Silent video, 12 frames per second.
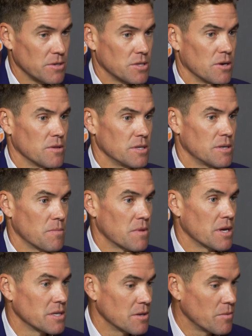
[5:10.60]
there's certainly some
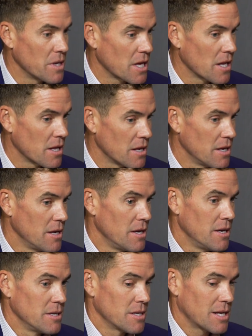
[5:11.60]
things that we can
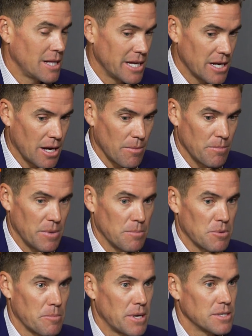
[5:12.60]
clean up,
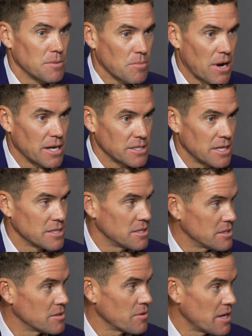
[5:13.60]
implement some
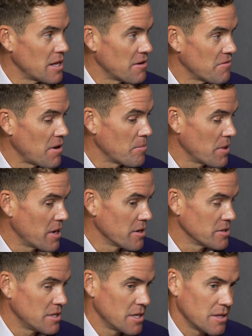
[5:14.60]
processes to identify
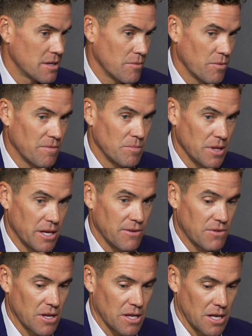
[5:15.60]
players that we've
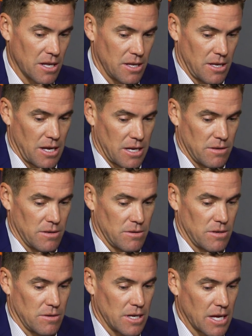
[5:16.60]
believed in, and
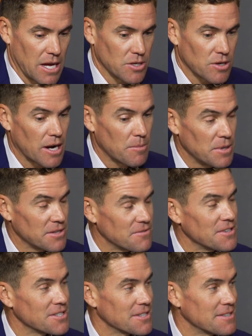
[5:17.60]
again, try to be as
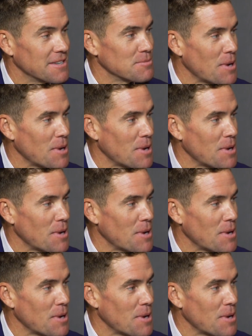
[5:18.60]
efficient as